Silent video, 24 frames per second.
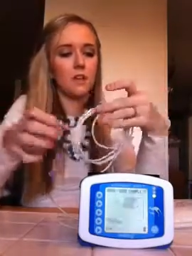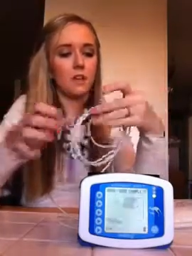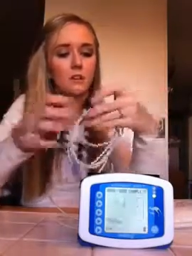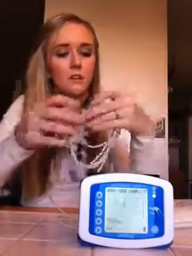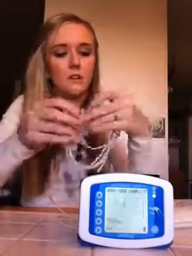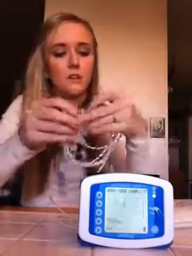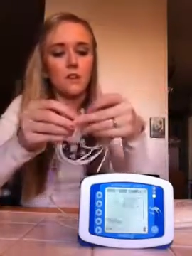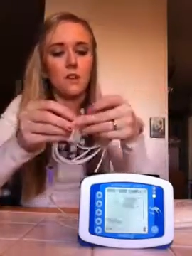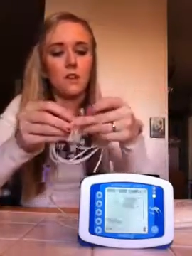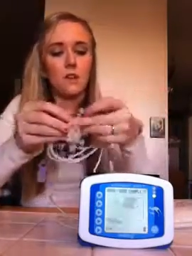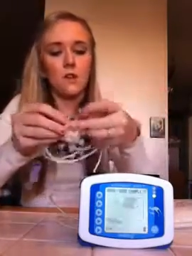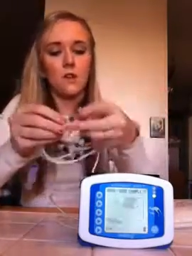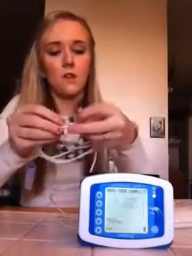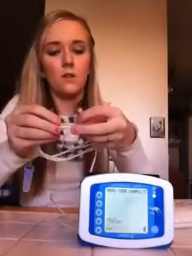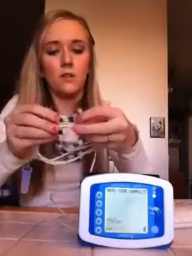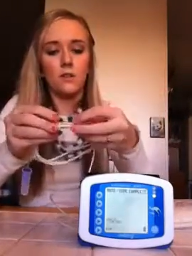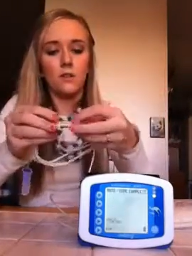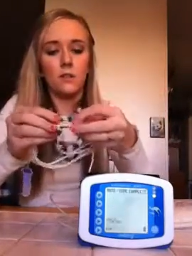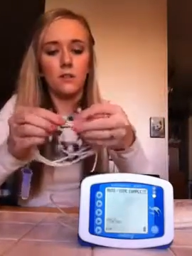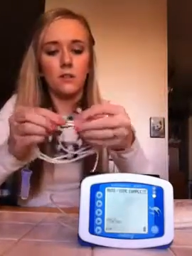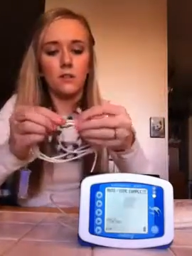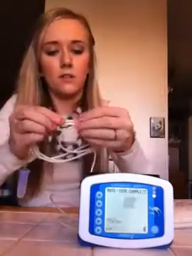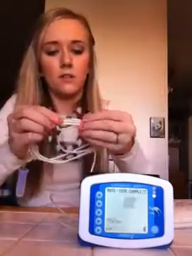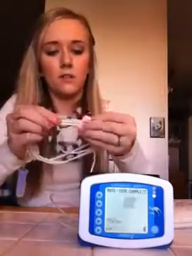
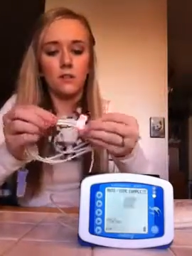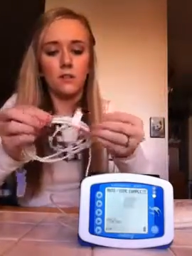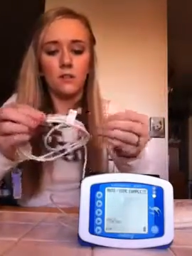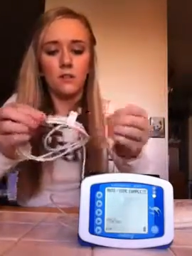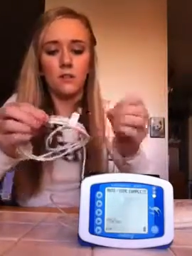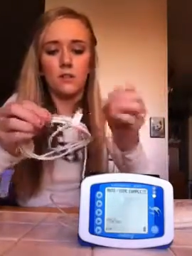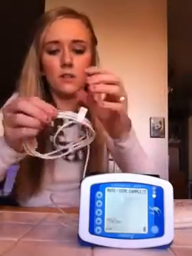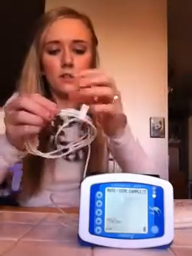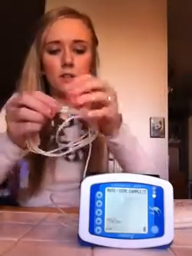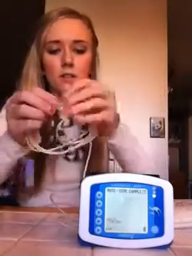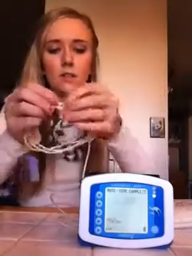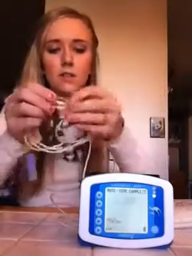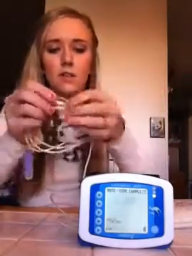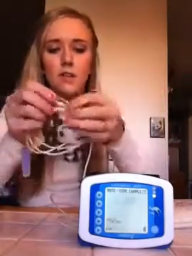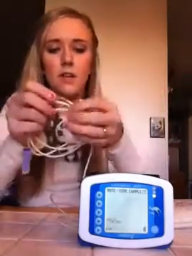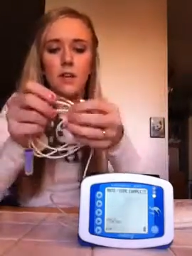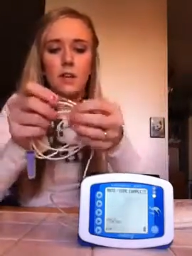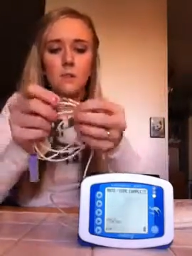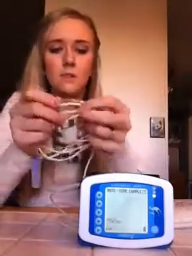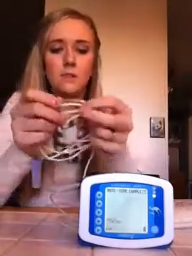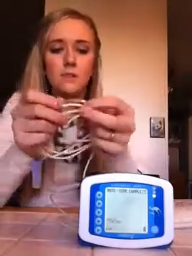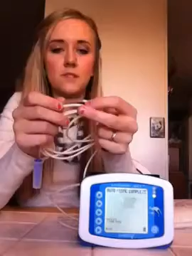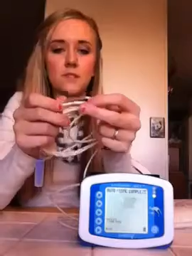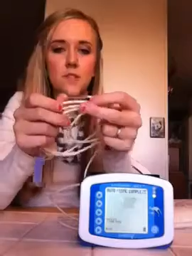So
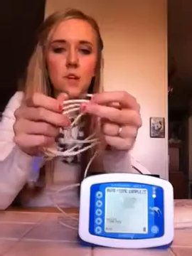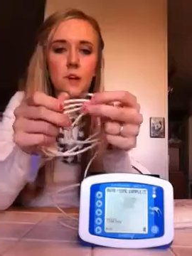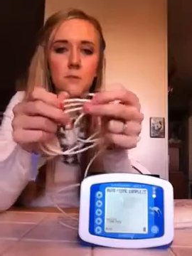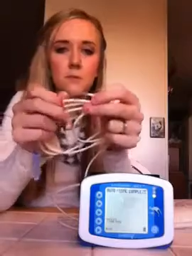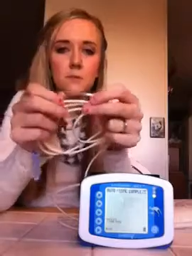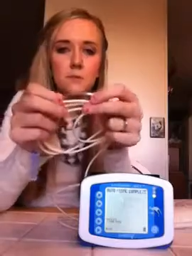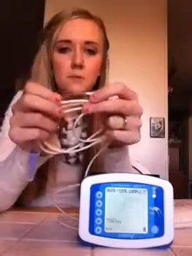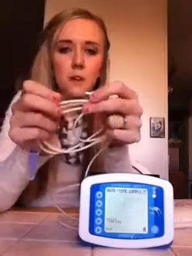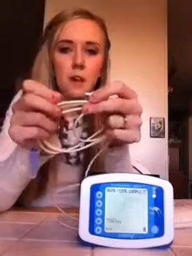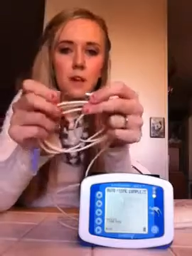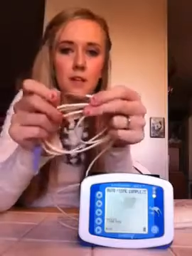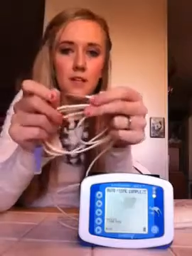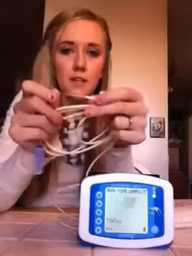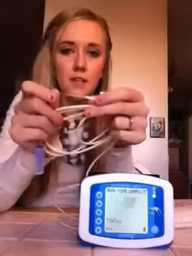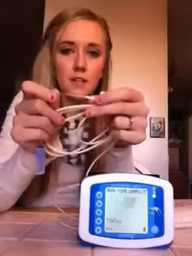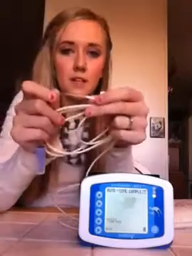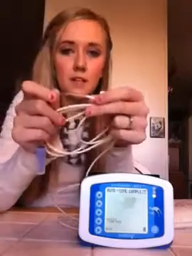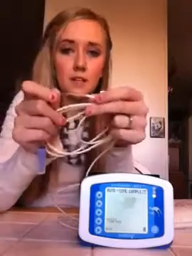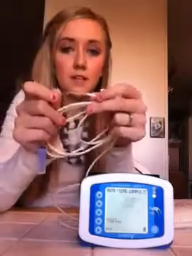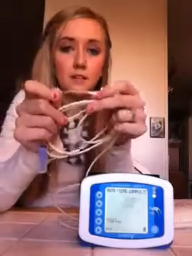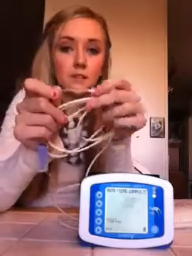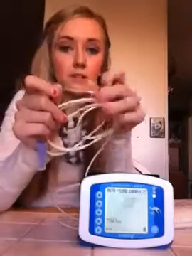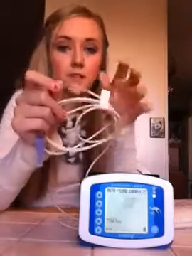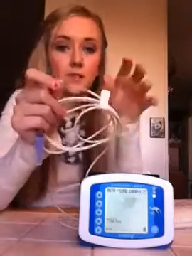it stopped right
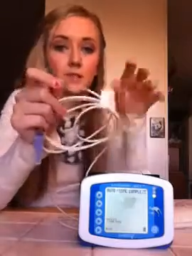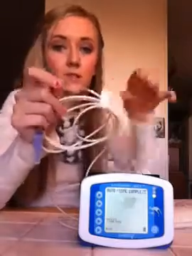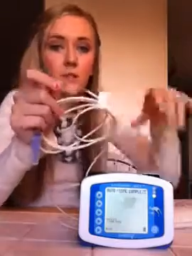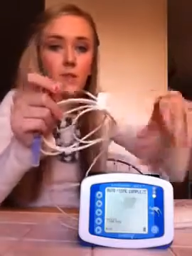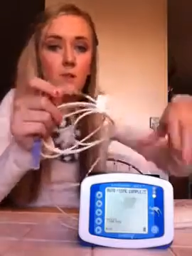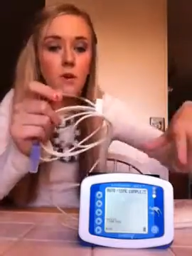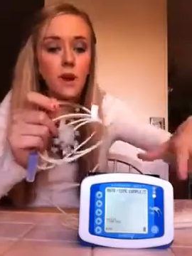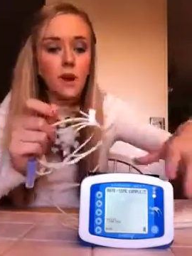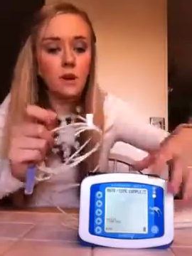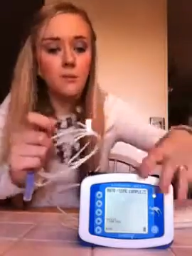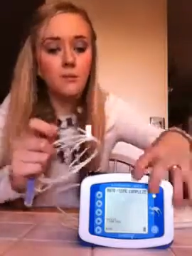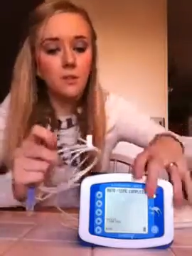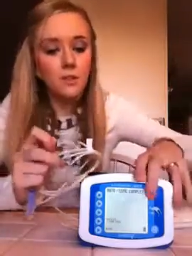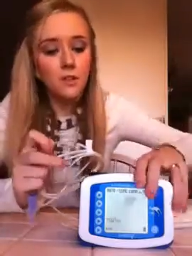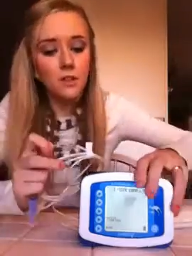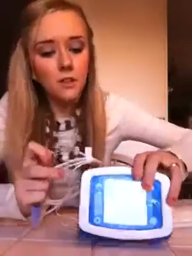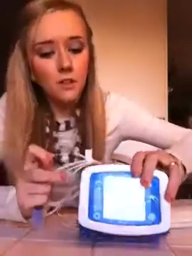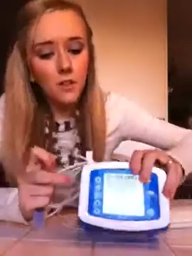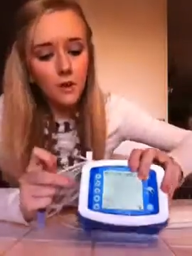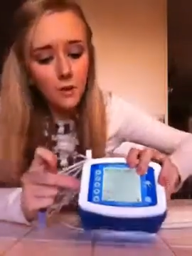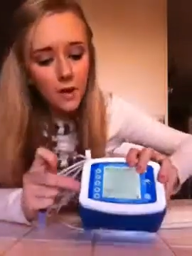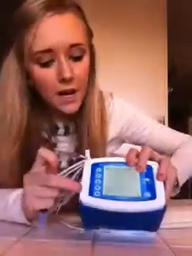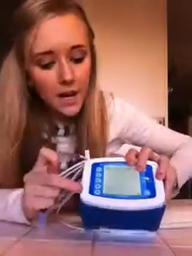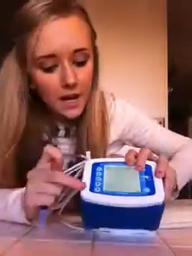here. So I'm going to
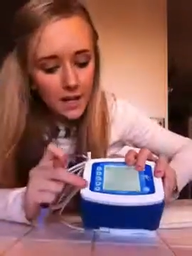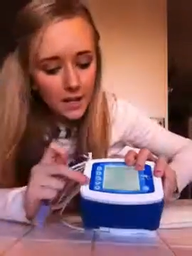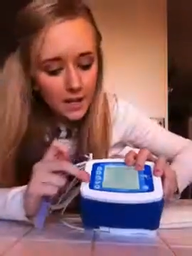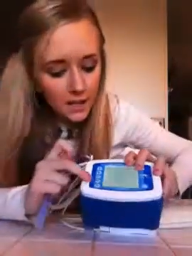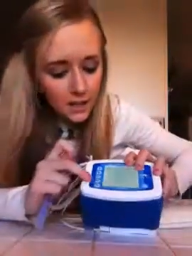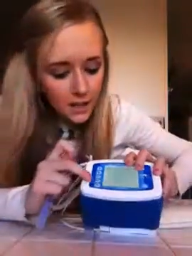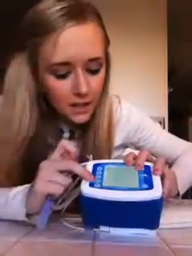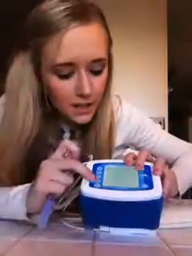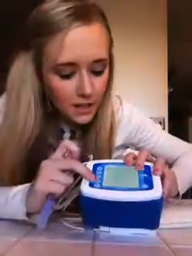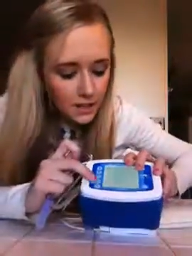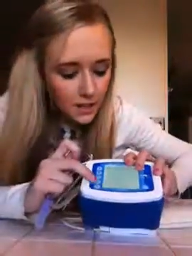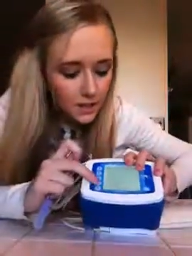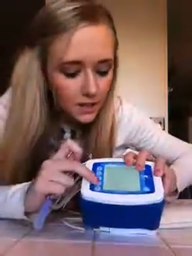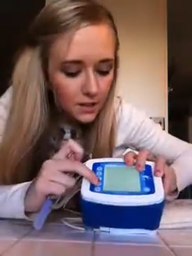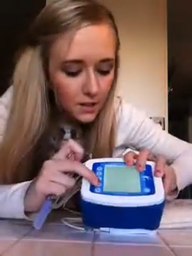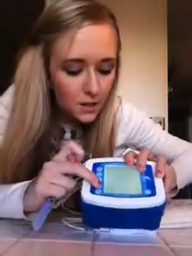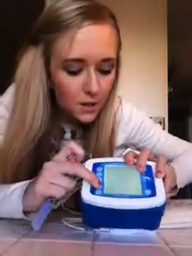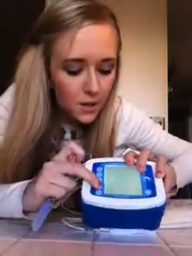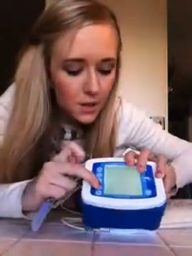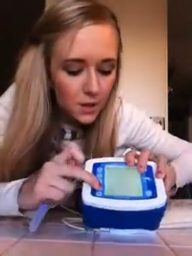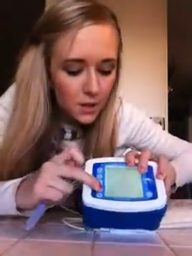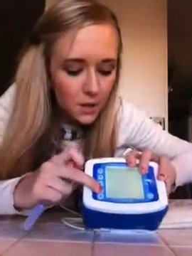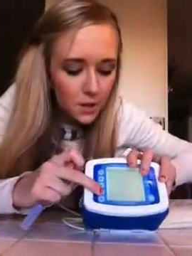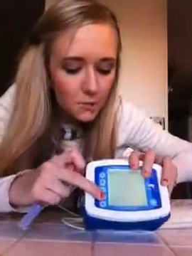go ahead and
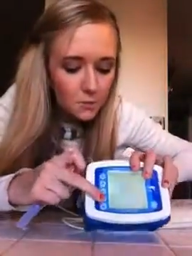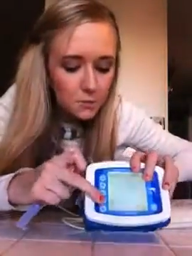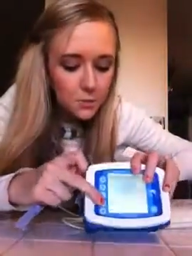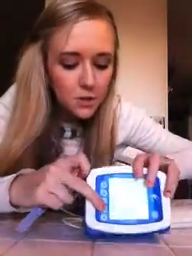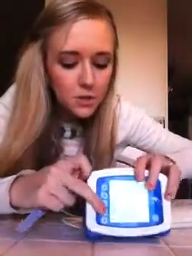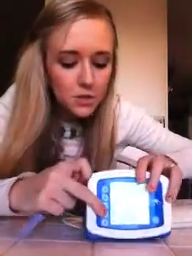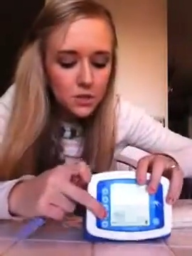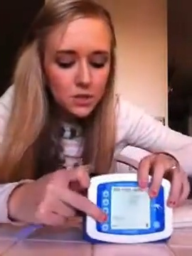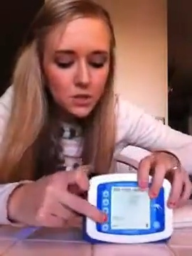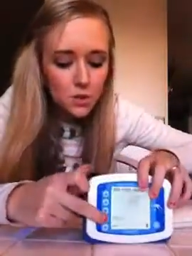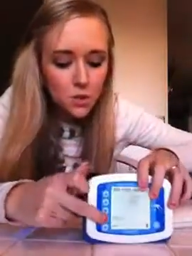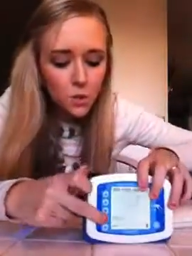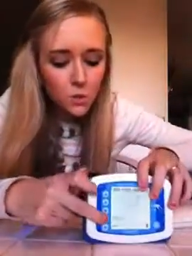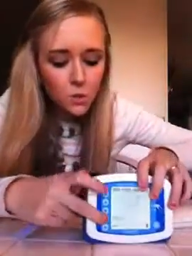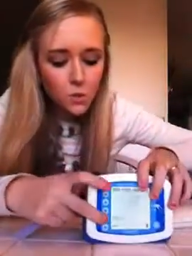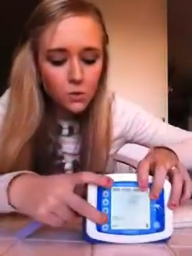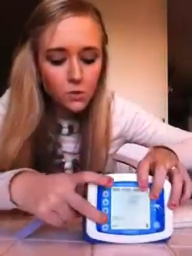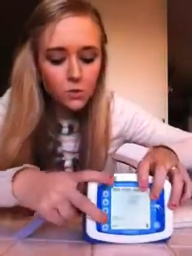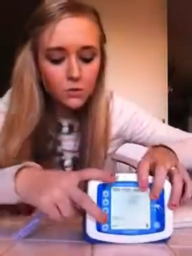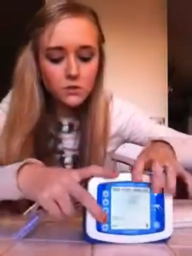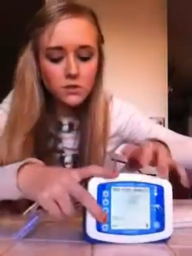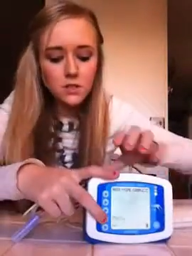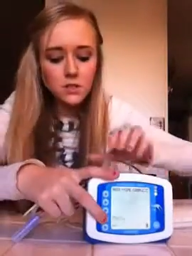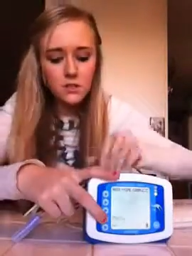push
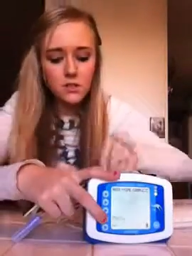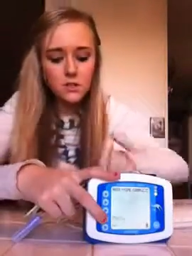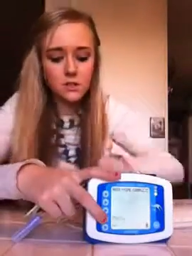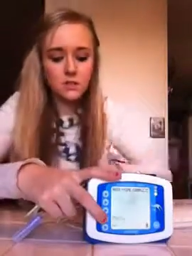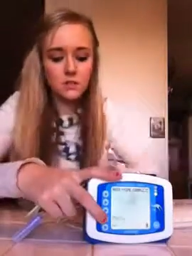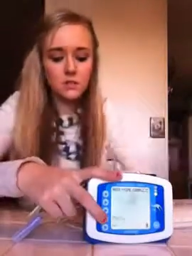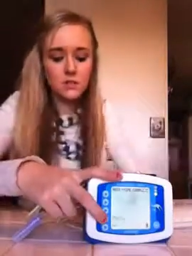hold.